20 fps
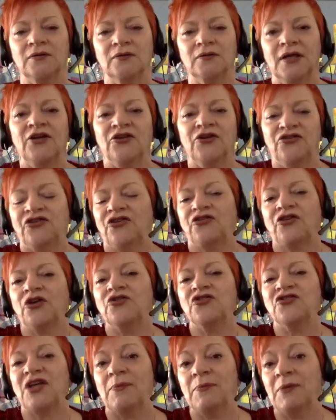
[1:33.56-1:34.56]
it's just
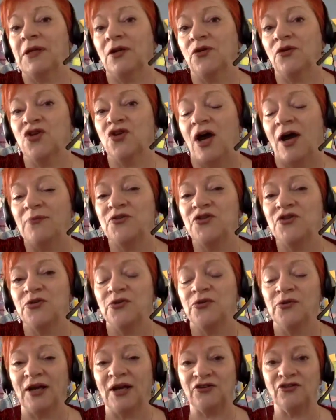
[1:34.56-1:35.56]
going to take me a little time
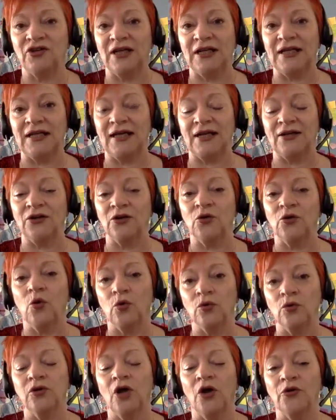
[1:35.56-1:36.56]
to actually get it
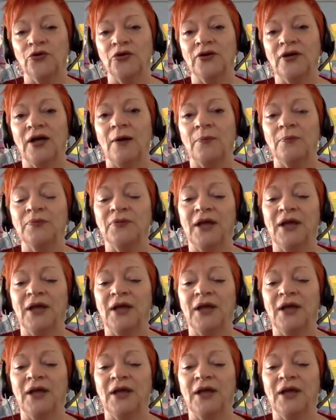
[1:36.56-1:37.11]
all loaded up.